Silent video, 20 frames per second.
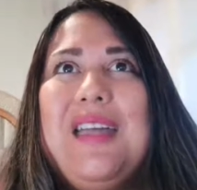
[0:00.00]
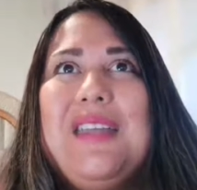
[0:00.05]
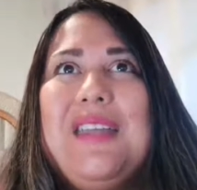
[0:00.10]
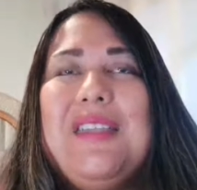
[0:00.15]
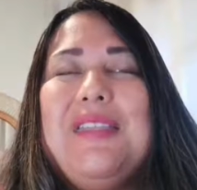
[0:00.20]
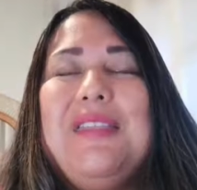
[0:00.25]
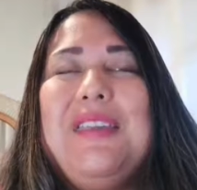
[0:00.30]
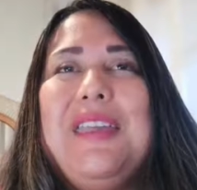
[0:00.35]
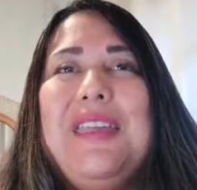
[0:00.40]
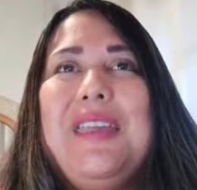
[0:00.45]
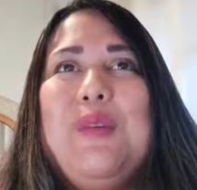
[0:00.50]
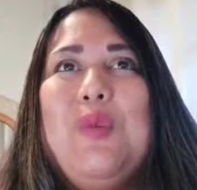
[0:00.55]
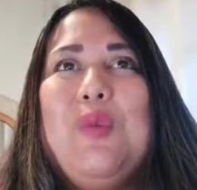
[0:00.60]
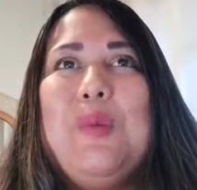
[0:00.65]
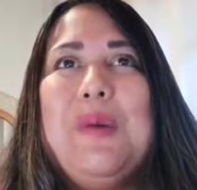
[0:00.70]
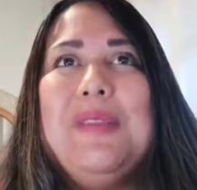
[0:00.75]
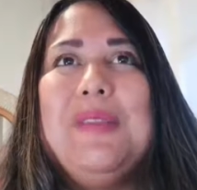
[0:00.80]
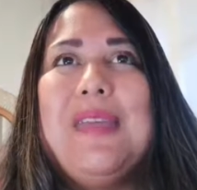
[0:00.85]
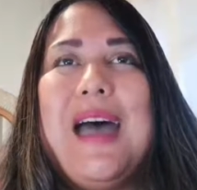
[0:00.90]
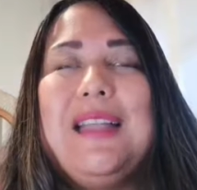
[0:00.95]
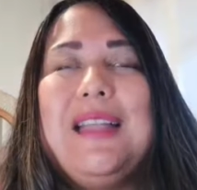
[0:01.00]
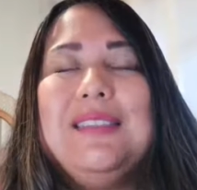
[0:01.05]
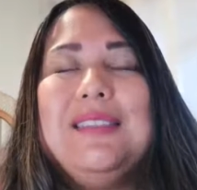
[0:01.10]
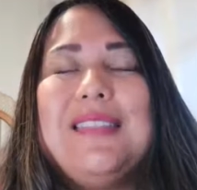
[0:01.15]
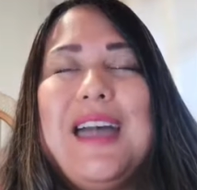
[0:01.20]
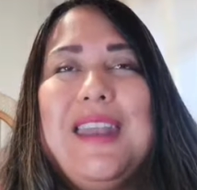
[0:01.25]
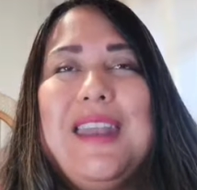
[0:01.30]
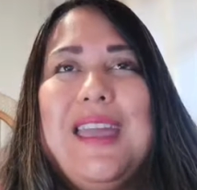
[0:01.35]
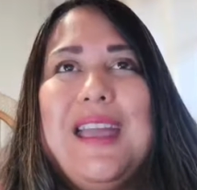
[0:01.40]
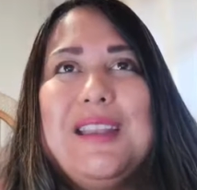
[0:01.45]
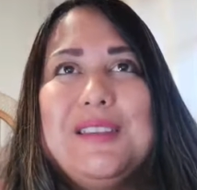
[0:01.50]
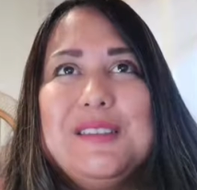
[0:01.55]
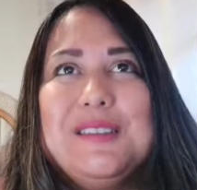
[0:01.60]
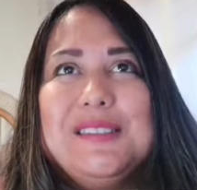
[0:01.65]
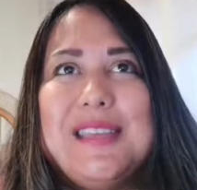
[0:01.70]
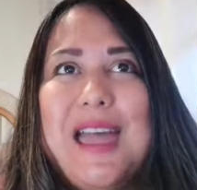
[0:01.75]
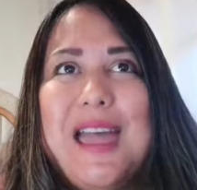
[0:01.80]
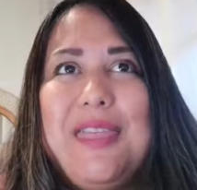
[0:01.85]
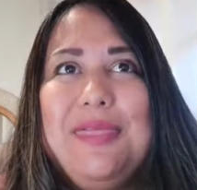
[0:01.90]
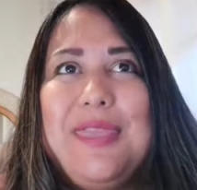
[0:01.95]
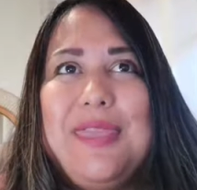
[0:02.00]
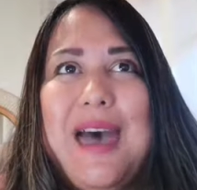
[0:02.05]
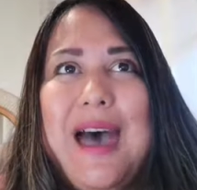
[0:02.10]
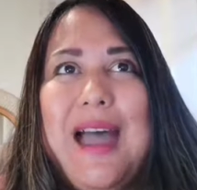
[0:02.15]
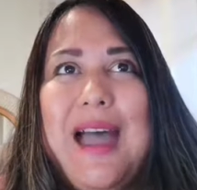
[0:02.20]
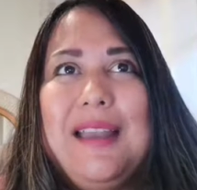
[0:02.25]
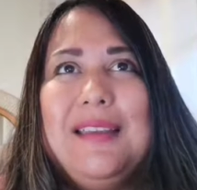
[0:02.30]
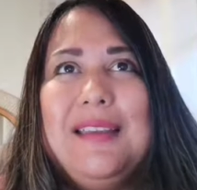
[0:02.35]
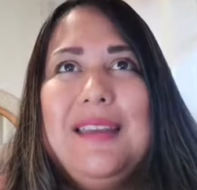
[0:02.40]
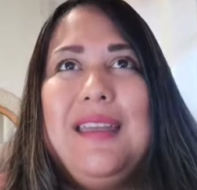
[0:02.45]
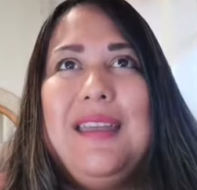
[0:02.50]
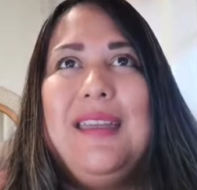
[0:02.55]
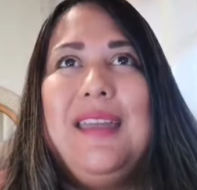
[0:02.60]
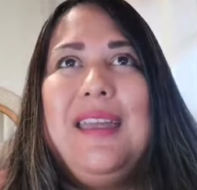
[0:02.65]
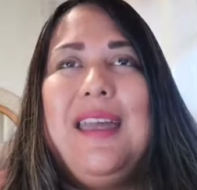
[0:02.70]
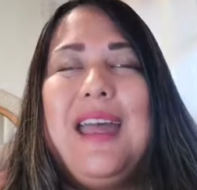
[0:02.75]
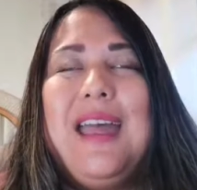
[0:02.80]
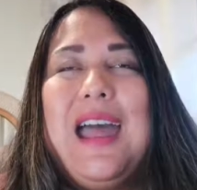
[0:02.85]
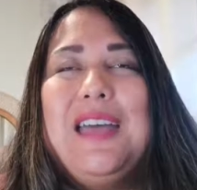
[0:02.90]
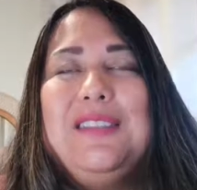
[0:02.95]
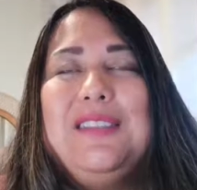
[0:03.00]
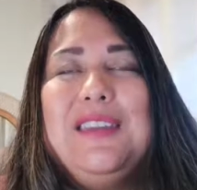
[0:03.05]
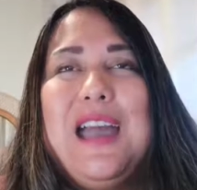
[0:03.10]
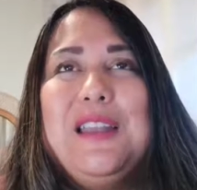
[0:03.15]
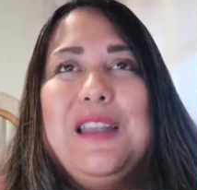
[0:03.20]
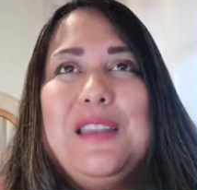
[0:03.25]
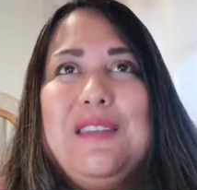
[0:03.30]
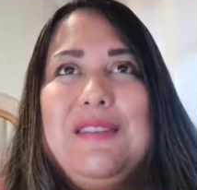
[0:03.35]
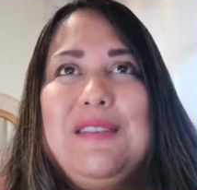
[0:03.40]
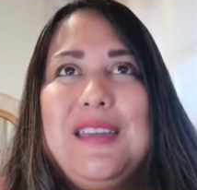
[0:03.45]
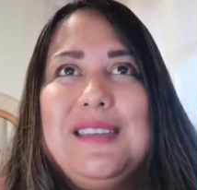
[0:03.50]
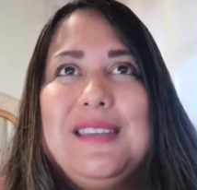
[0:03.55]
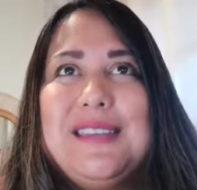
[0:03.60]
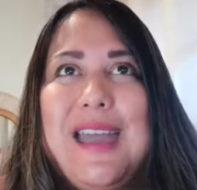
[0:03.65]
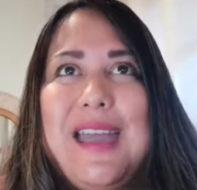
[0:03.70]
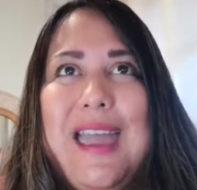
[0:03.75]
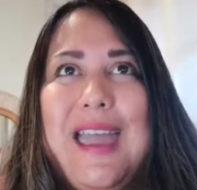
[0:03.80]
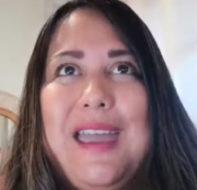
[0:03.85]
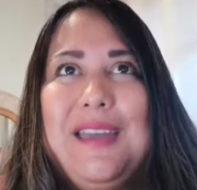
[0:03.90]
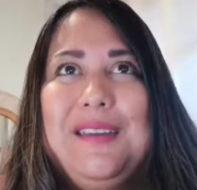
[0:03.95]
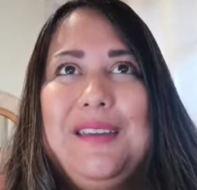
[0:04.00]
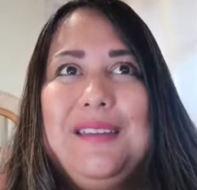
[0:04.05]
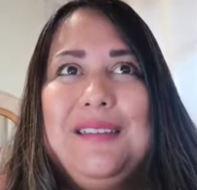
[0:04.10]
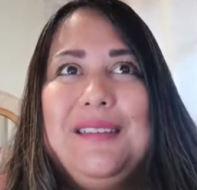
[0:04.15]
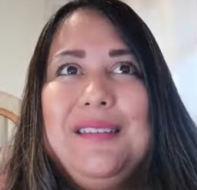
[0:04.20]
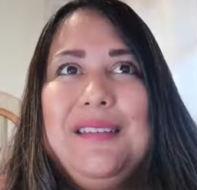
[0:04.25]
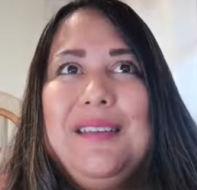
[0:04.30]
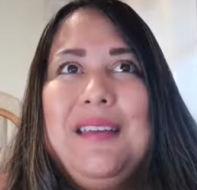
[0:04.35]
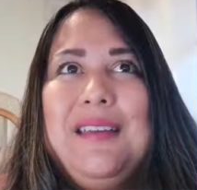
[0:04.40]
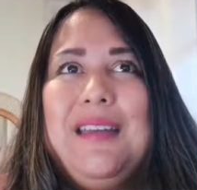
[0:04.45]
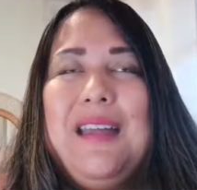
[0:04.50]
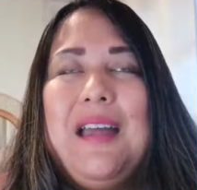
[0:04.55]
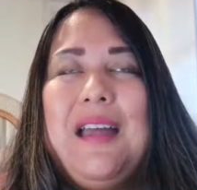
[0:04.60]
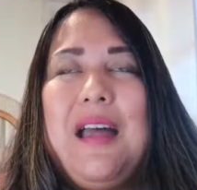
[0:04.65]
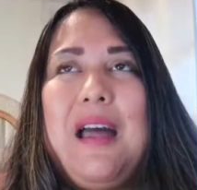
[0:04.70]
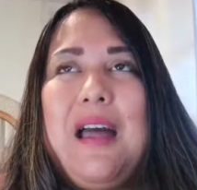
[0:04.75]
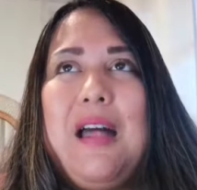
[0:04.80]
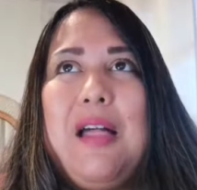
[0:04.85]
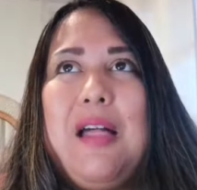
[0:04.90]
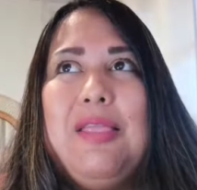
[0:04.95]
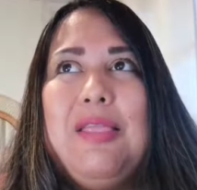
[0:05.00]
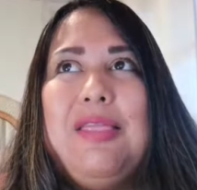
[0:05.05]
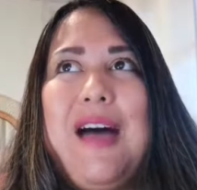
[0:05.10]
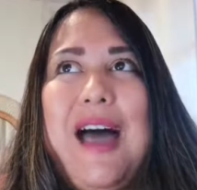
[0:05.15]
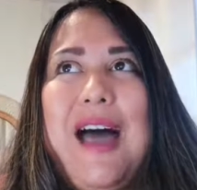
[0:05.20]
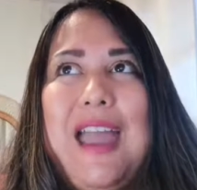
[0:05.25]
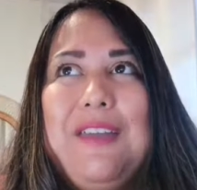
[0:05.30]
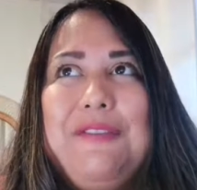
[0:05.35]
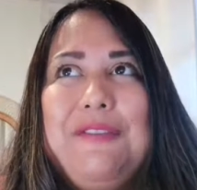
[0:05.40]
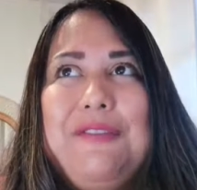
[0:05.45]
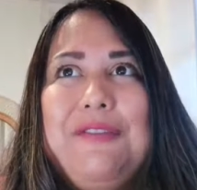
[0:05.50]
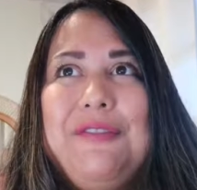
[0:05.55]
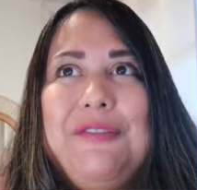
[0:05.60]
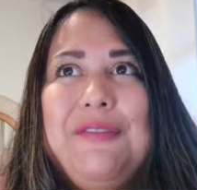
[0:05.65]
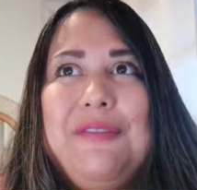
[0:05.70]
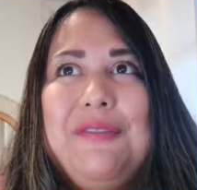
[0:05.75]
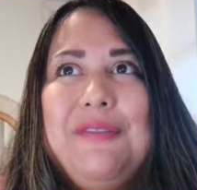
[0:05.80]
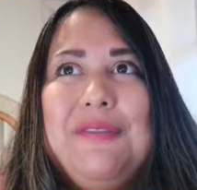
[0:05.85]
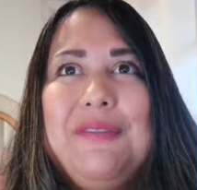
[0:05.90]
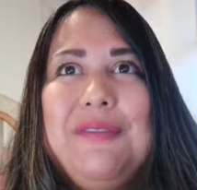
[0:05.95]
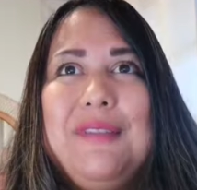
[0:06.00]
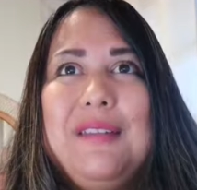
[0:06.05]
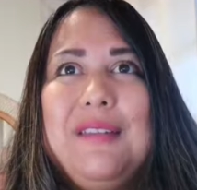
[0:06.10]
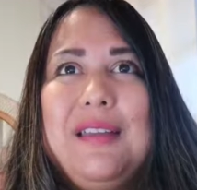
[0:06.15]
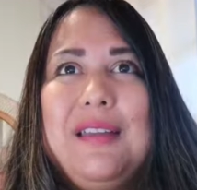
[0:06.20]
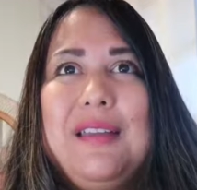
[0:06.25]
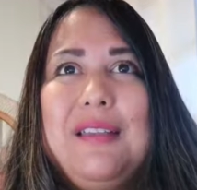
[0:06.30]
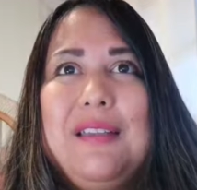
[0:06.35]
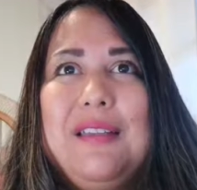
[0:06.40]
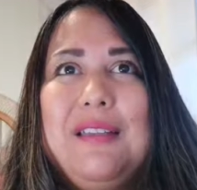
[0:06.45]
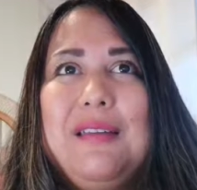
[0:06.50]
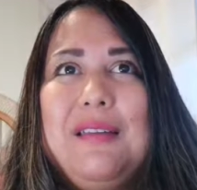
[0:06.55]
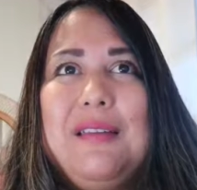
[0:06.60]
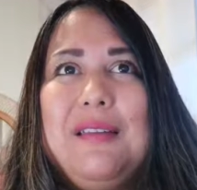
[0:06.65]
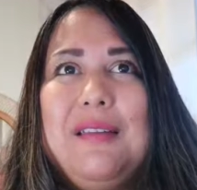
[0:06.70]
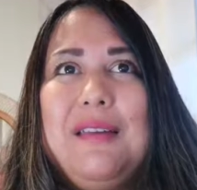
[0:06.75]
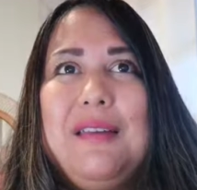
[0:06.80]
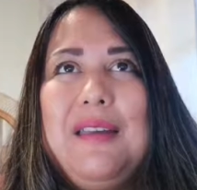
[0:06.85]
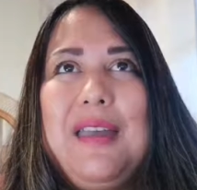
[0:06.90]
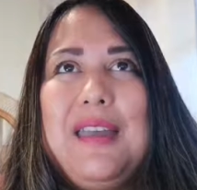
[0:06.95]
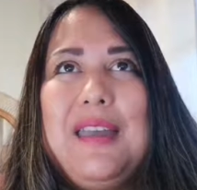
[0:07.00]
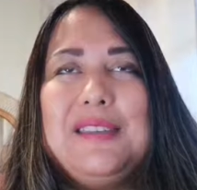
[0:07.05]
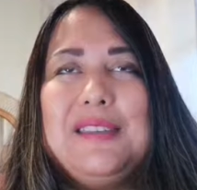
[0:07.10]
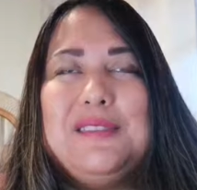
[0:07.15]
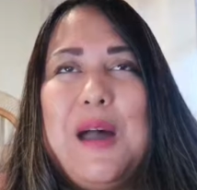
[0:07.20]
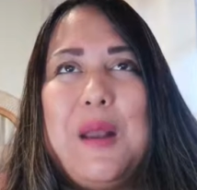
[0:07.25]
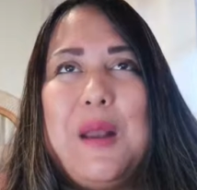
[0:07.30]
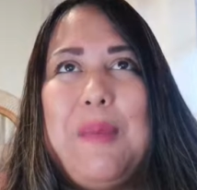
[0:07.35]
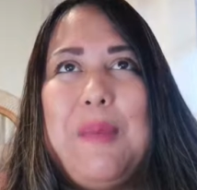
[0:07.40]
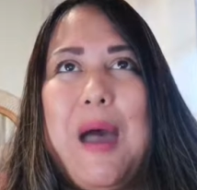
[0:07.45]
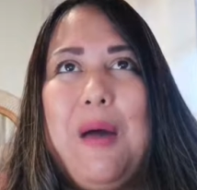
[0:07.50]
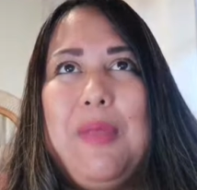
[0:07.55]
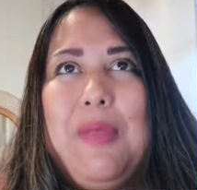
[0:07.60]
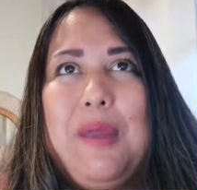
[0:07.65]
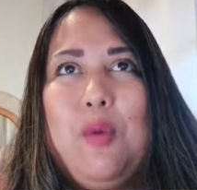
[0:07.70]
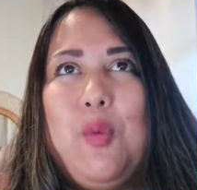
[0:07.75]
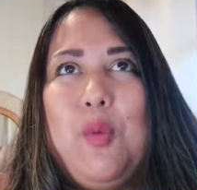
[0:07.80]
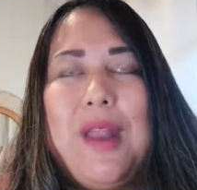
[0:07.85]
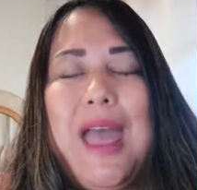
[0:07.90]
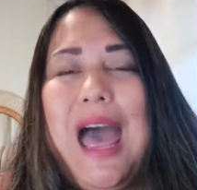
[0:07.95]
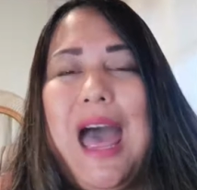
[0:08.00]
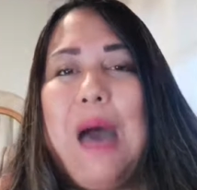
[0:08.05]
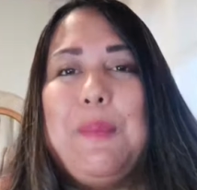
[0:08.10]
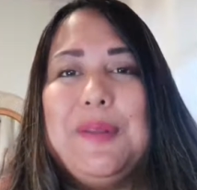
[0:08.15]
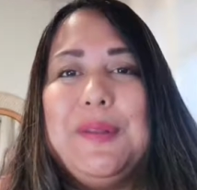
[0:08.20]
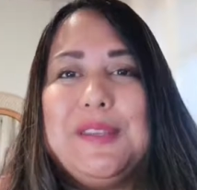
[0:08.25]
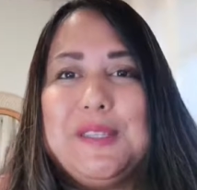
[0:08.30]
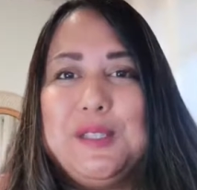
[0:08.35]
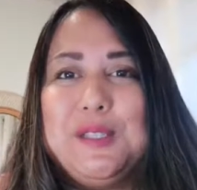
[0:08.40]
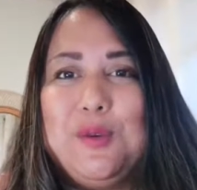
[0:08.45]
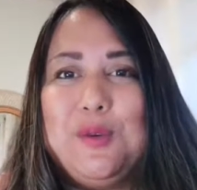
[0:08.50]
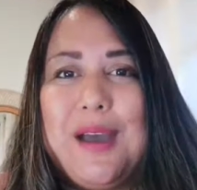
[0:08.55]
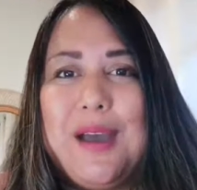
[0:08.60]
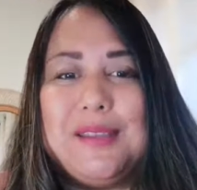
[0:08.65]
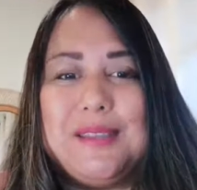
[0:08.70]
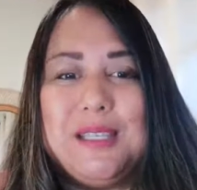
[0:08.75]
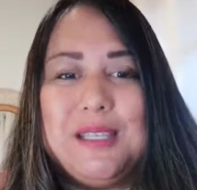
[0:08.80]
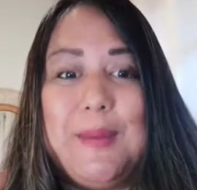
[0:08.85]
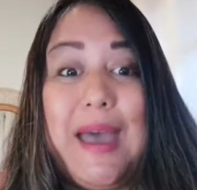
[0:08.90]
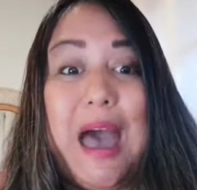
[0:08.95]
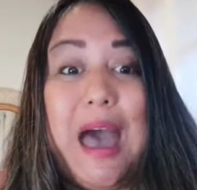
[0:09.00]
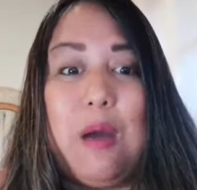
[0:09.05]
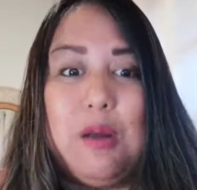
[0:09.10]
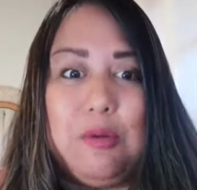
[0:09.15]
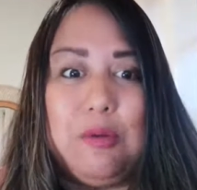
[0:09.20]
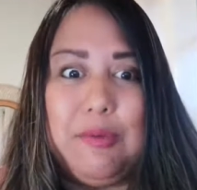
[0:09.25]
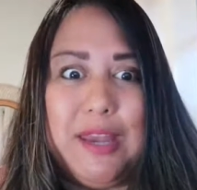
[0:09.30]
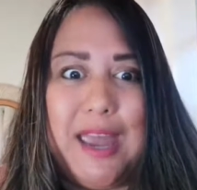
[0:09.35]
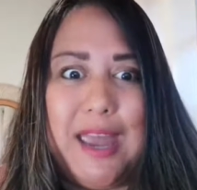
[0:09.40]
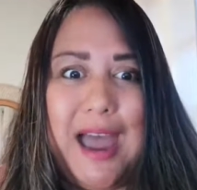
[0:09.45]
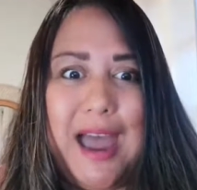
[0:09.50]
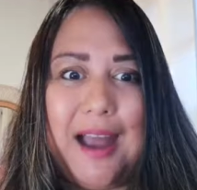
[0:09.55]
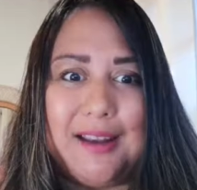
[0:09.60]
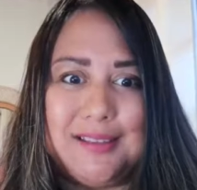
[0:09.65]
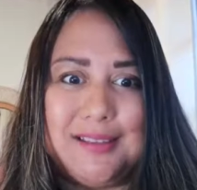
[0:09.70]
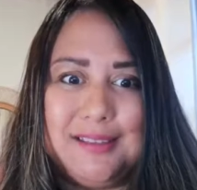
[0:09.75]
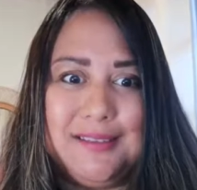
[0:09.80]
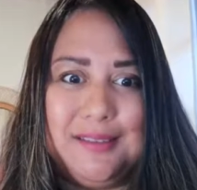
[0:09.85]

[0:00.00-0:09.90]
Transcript: the woman that led it said that at the end of the day, life is not about like what happens to us. It's about how we react